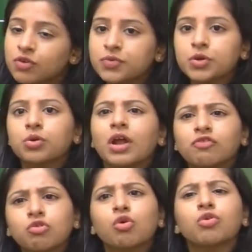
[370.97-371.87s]
We don't have
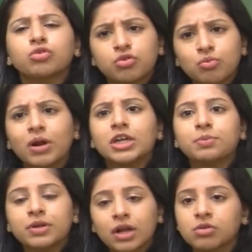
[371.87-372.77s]
to go through
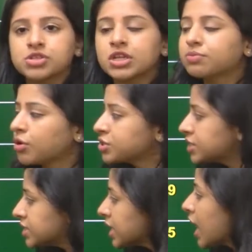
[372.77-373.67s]
multiple counselling process.